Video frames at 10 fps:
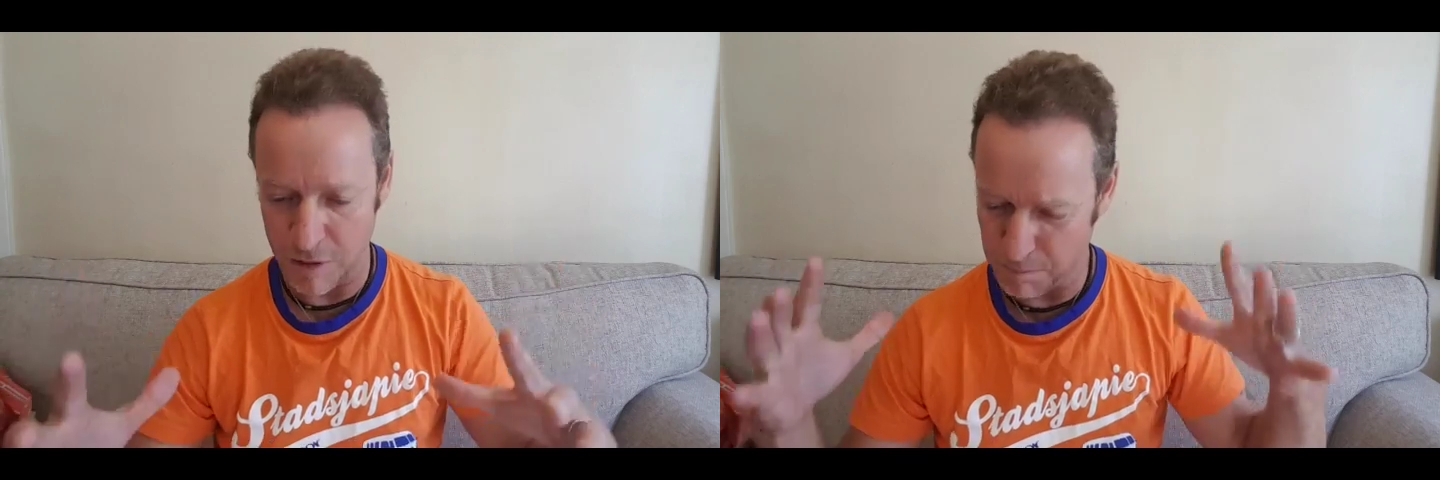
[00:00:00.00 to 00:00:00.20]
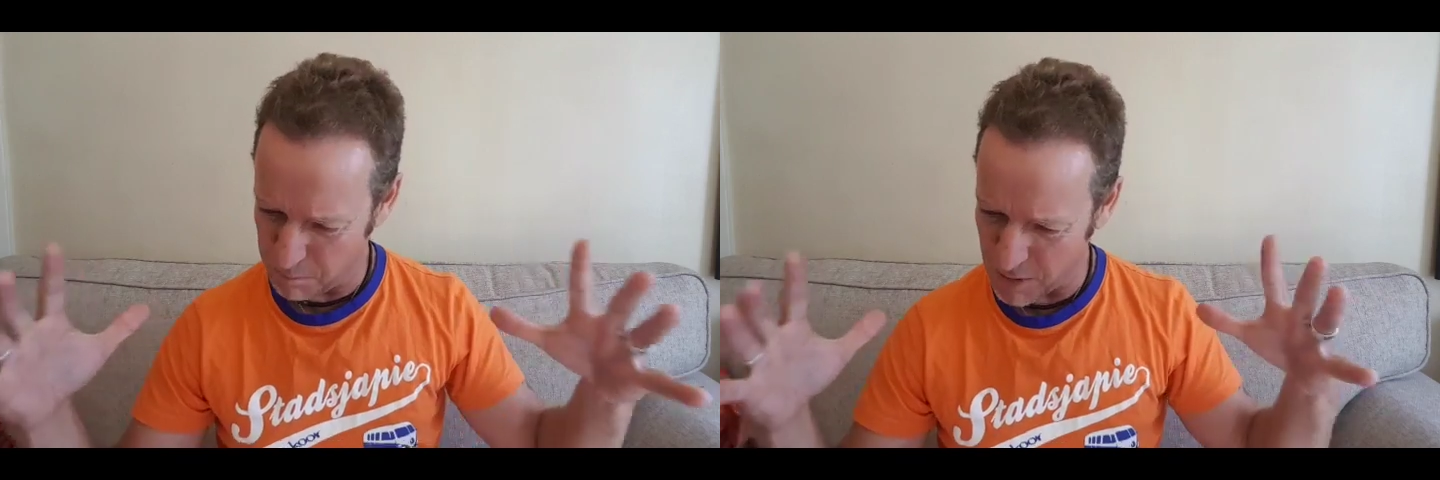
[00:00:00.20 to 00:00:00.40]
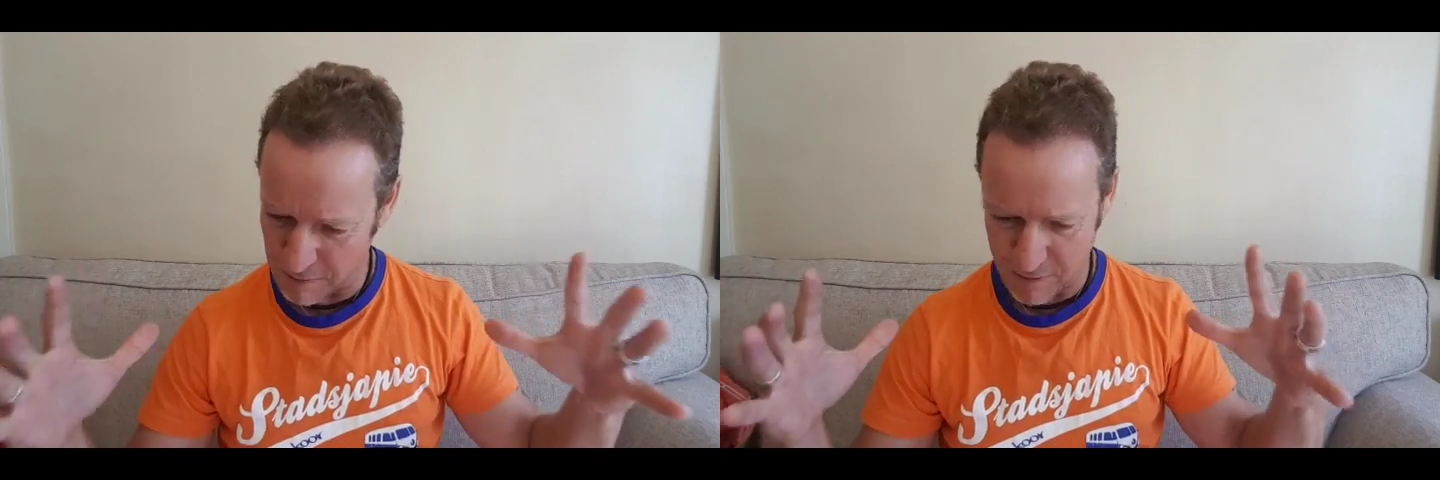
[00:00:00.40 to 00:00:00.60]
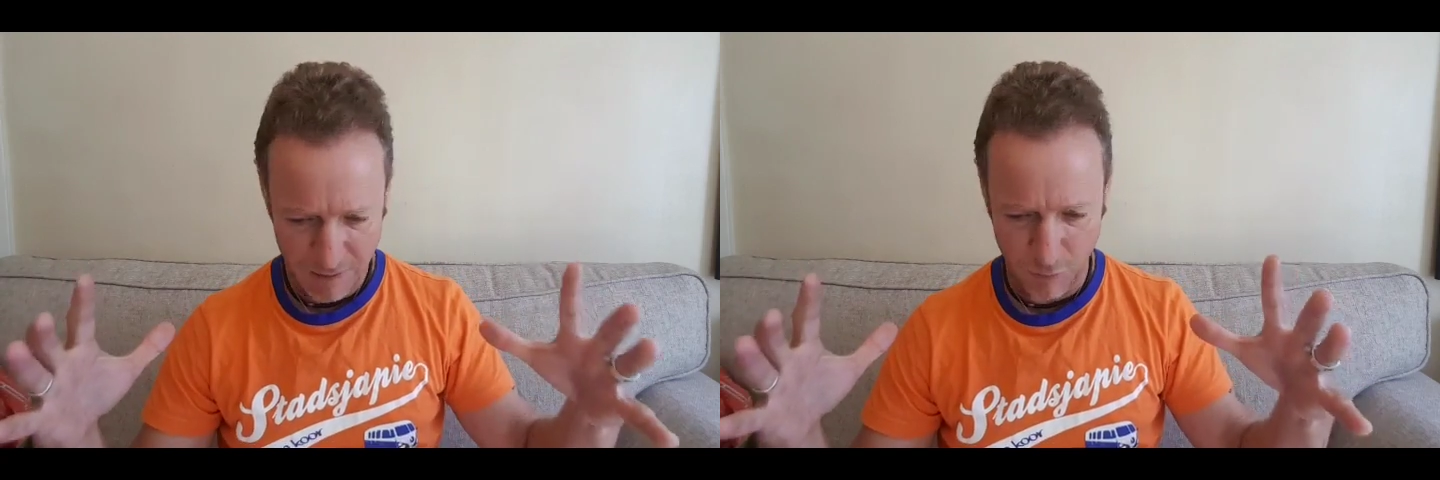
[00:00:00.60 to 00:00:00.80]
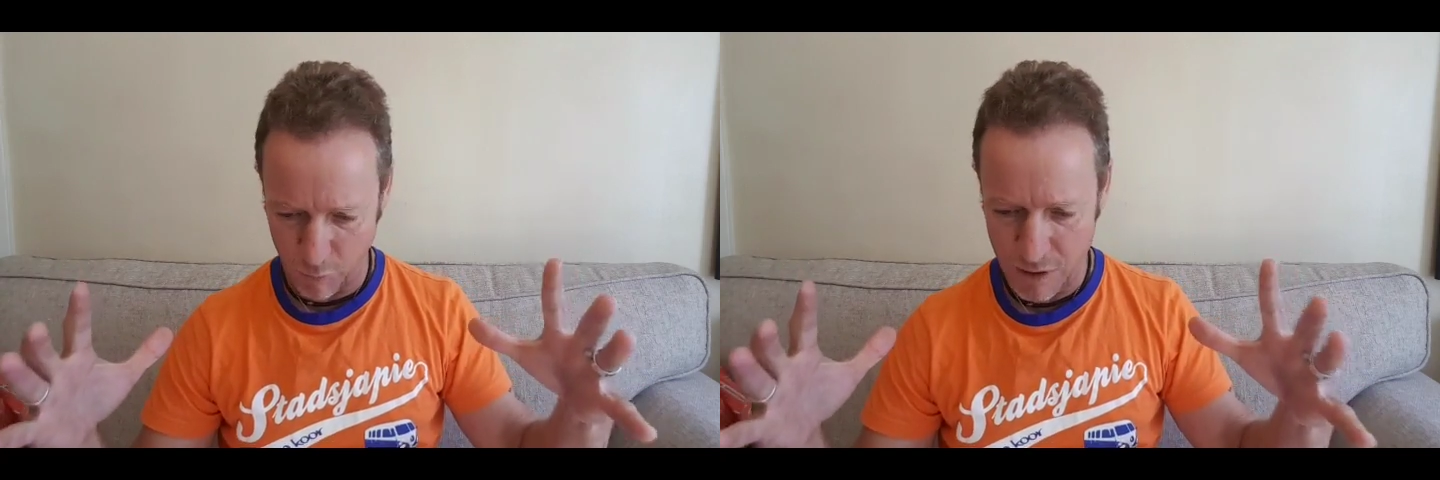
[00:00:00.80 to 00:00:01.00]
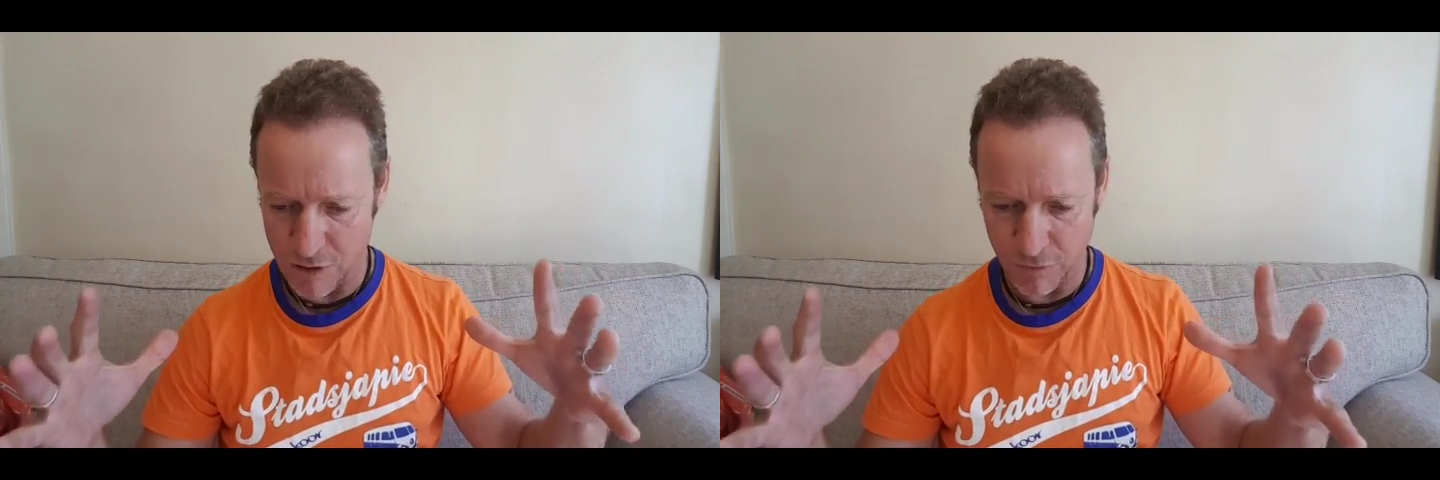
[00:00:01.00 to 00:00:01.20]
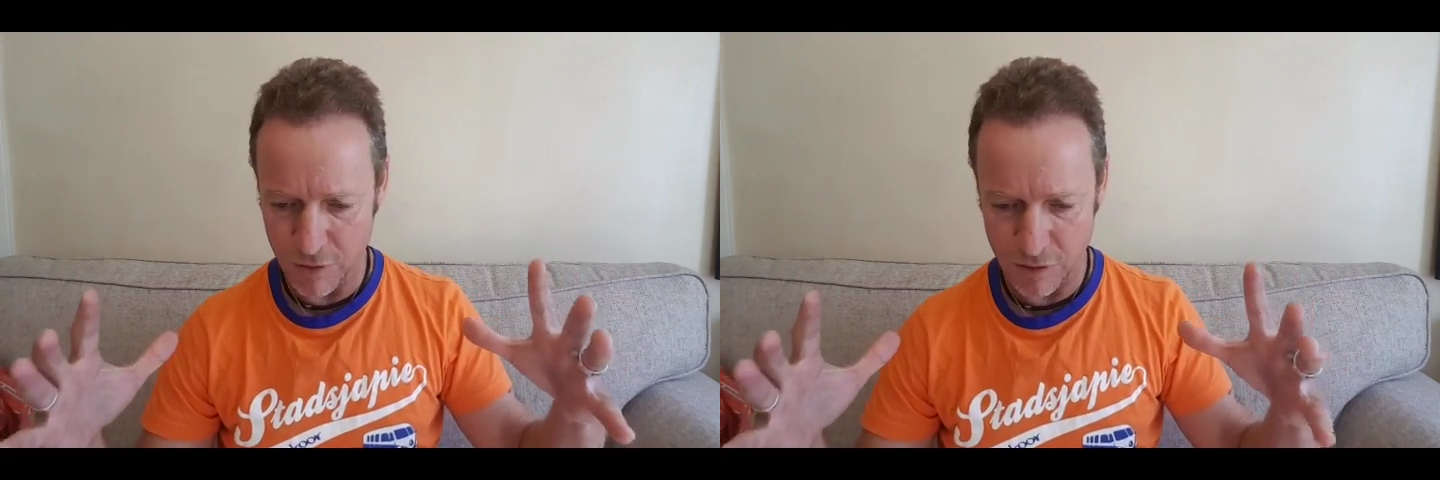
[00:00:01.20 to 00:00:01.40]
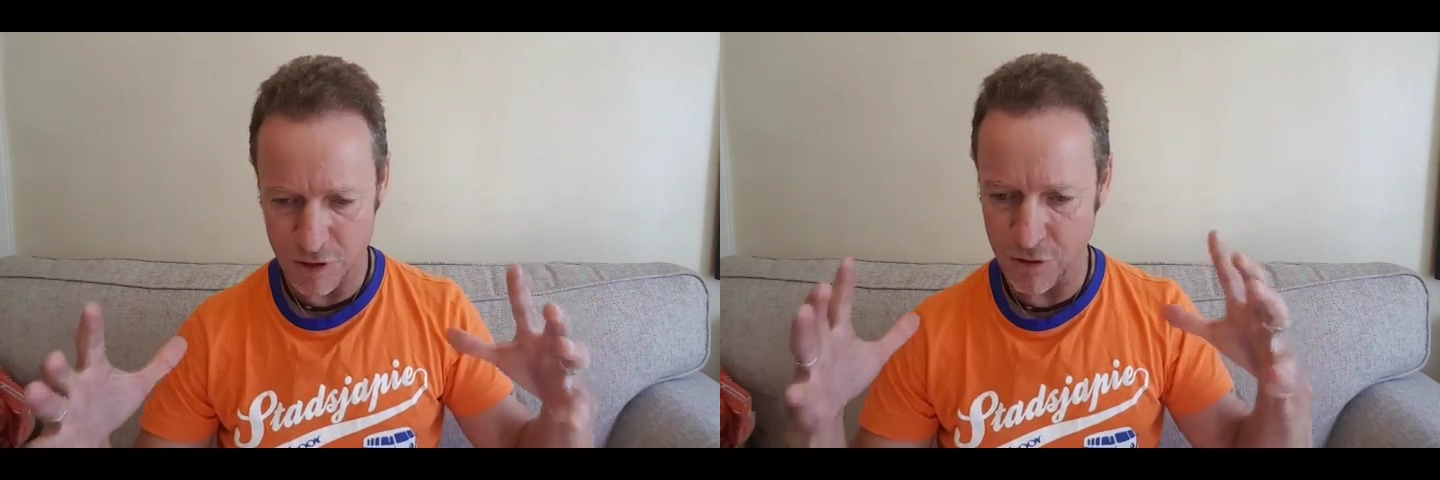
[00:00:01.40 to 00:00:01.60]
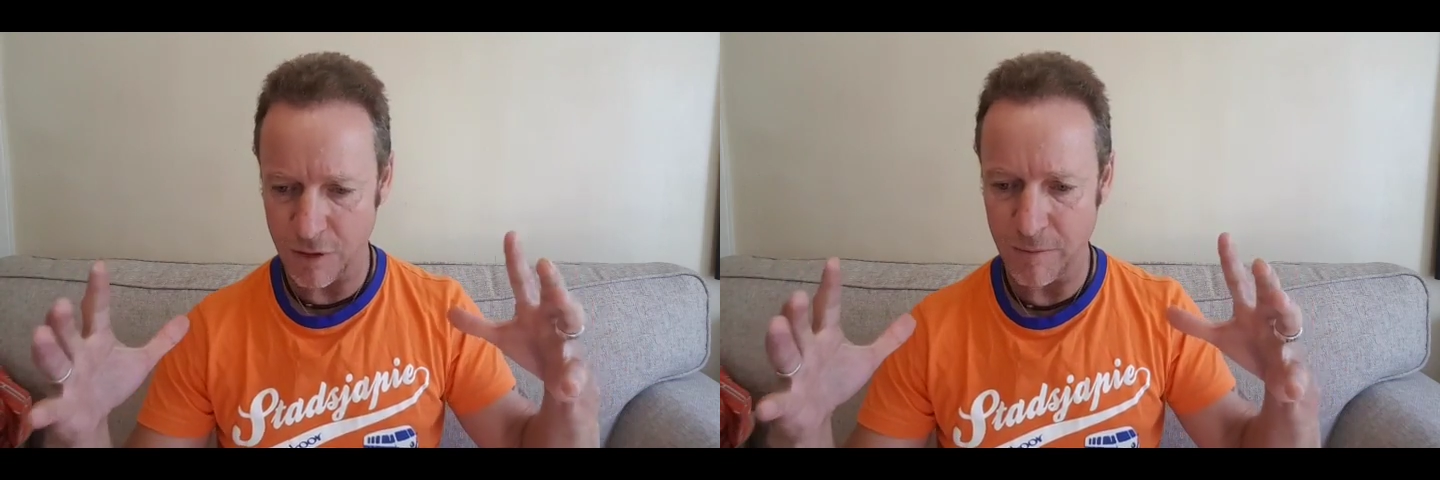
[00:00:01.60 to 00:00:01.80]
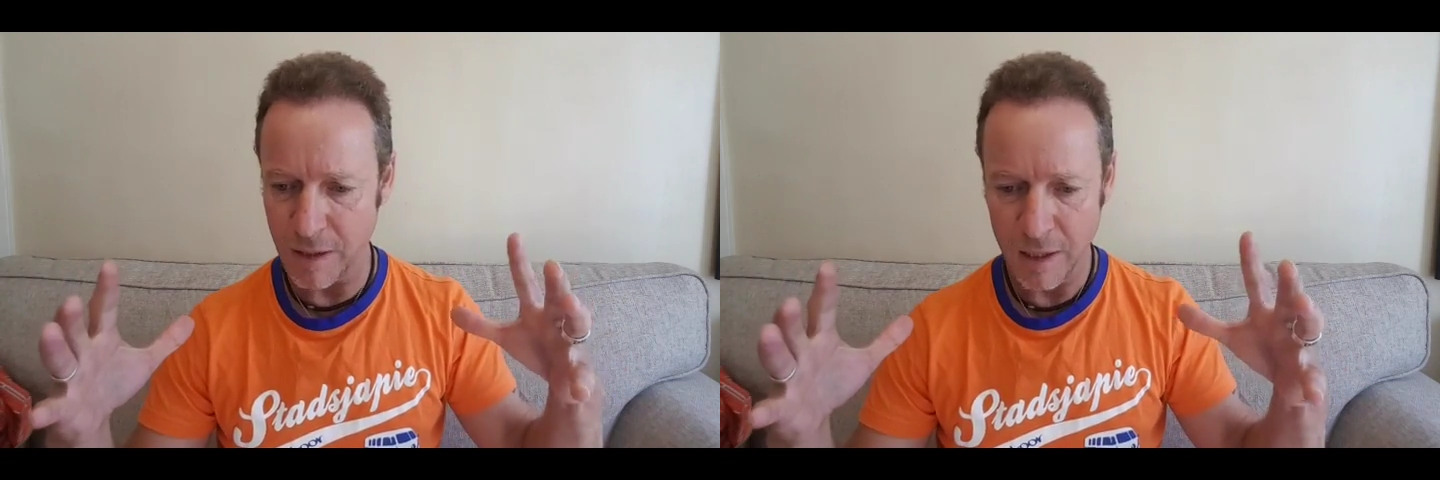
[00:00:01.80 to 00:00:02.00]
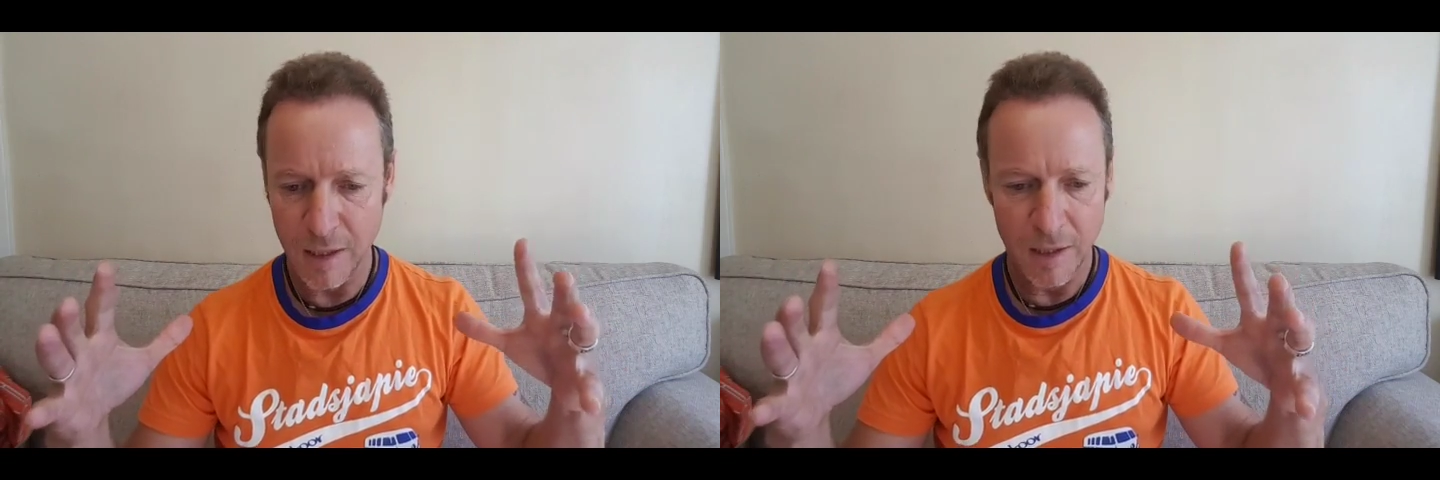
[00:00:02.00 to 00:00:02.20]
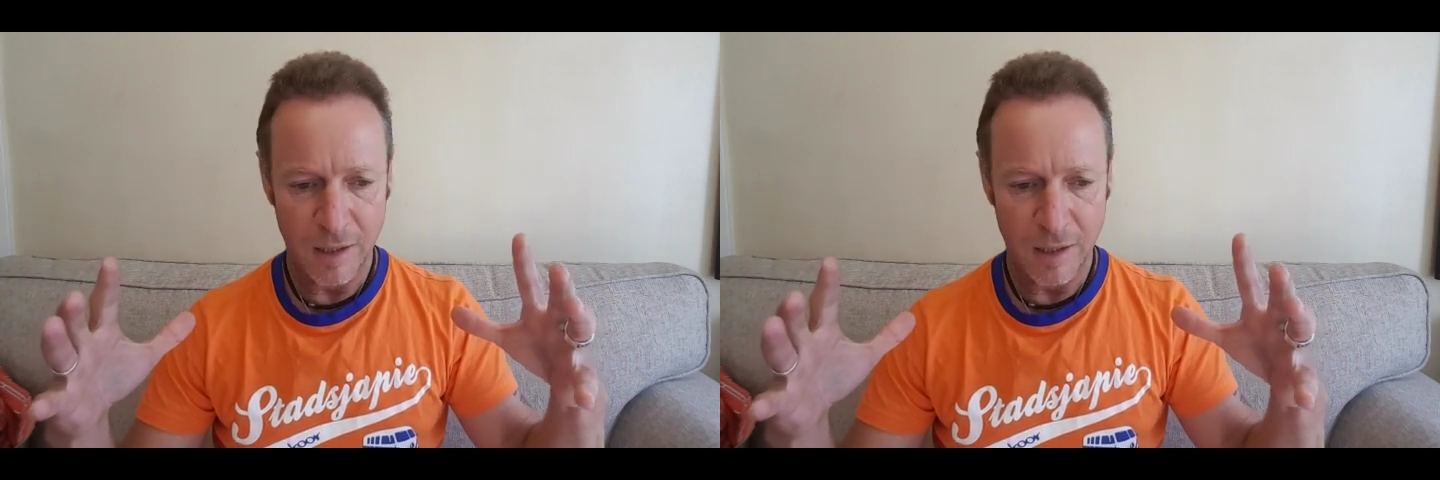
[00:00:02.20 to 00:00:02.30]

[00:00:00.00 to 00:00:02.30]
This big winch of a reel screaming,